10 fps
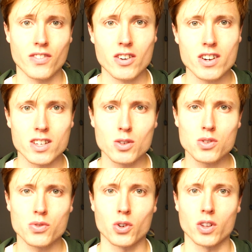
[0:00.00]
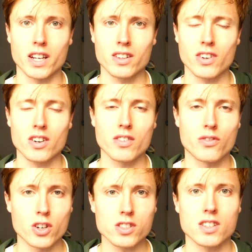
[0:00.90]
very useful and very
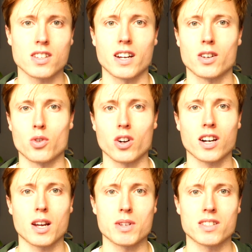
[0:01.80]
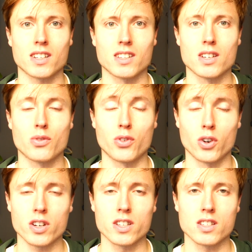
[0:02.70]
versatile rock climbing technique
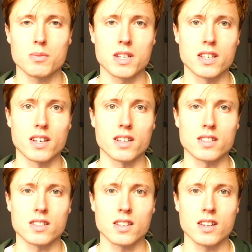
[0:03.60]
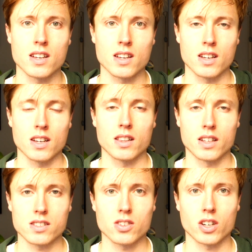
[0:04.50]
for intermediates.
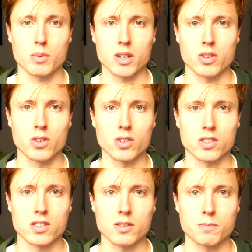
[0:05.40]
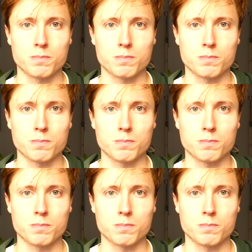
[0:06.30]
Let's talk about hooks.